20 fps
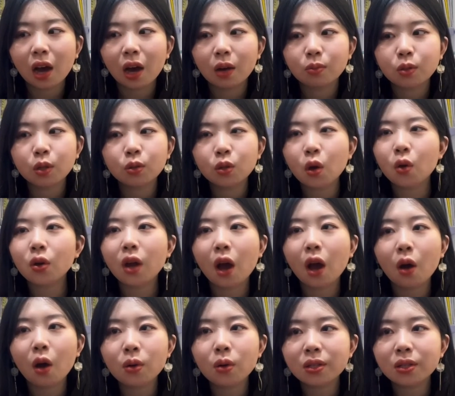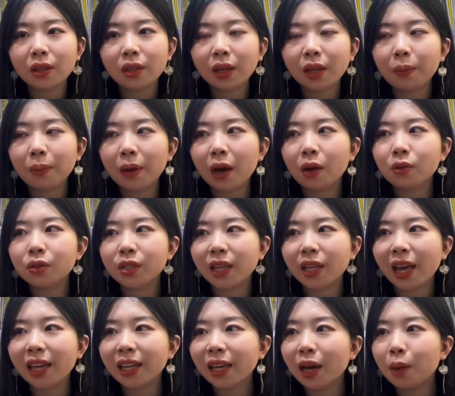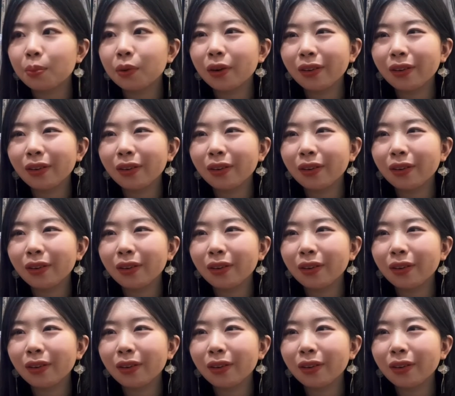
So don't always think about getting up